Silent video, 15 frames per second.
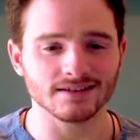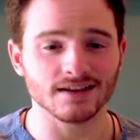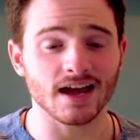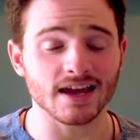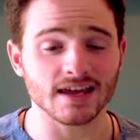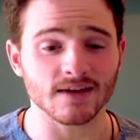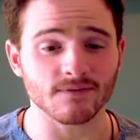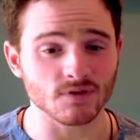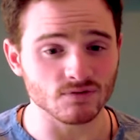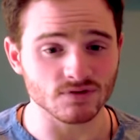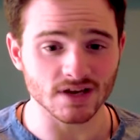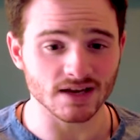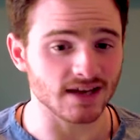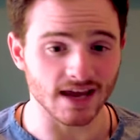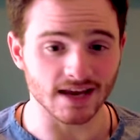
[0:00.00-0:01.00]
Like if you
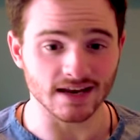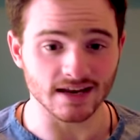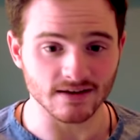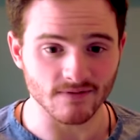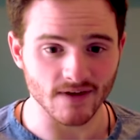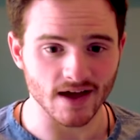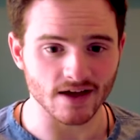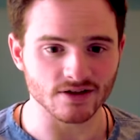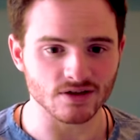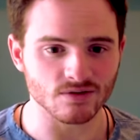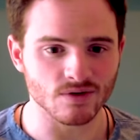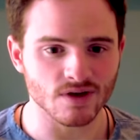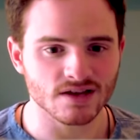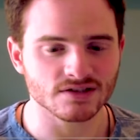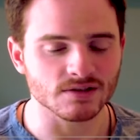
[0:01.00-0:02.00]
did gain any
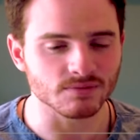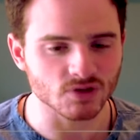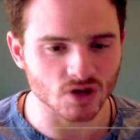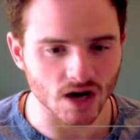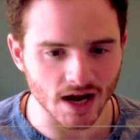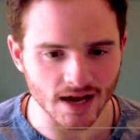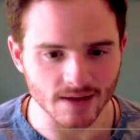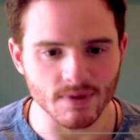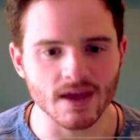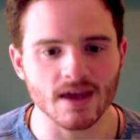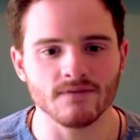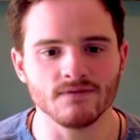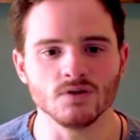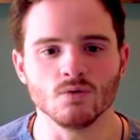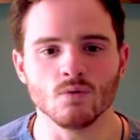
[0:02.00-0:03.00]
value. Subscribe
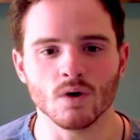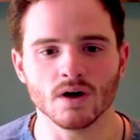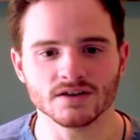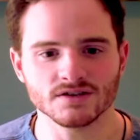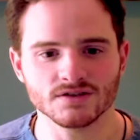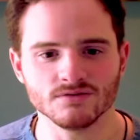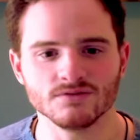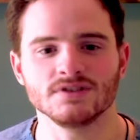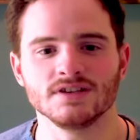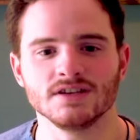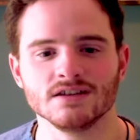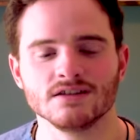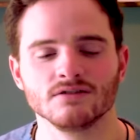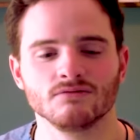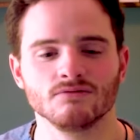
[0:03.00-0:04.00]
if you want to
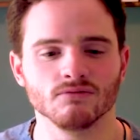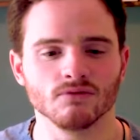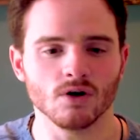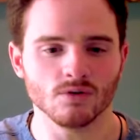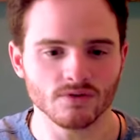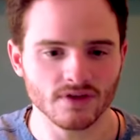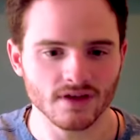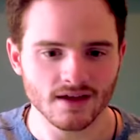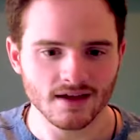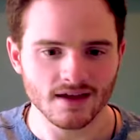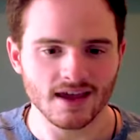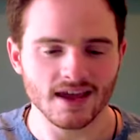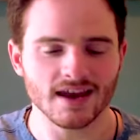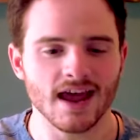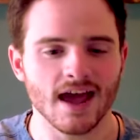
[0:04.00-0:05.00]
see the growth
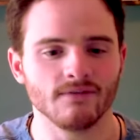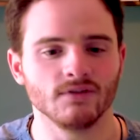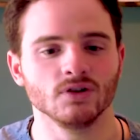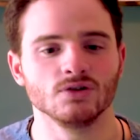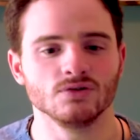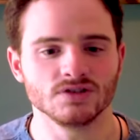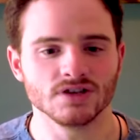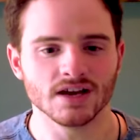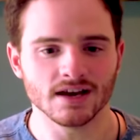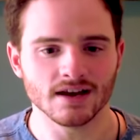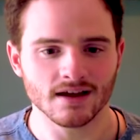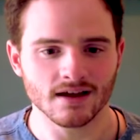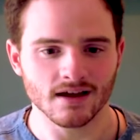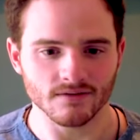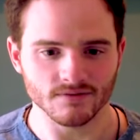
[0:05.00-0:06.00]
and
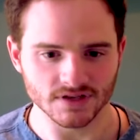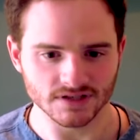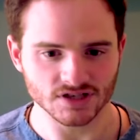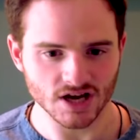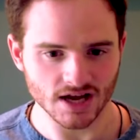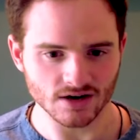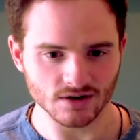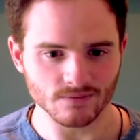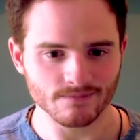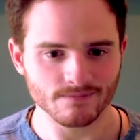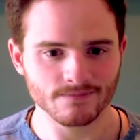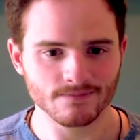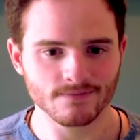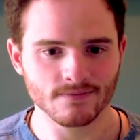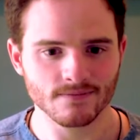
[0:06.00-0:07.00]
evolution of this channel.
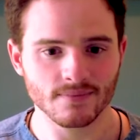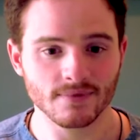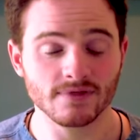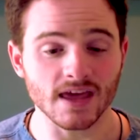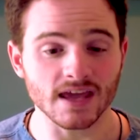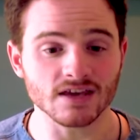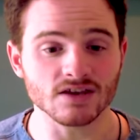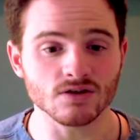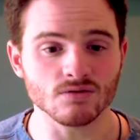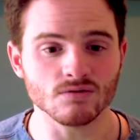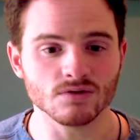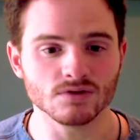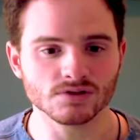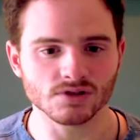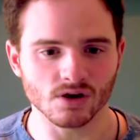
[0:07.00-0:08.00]
Thank
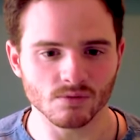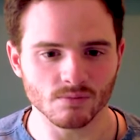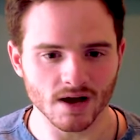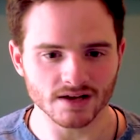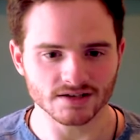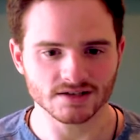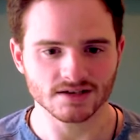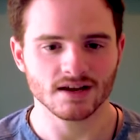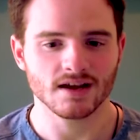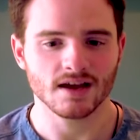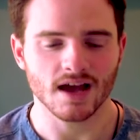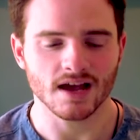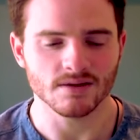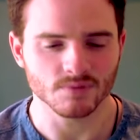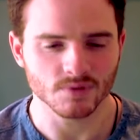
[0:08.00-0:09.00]
you so much.
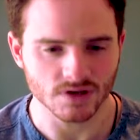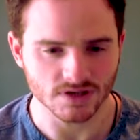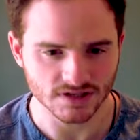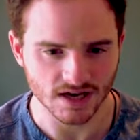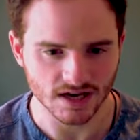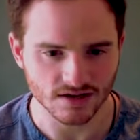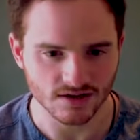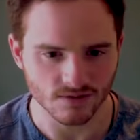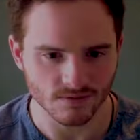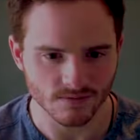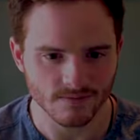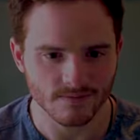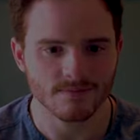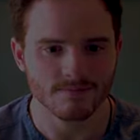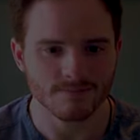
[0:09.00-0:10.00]
I appreciate you.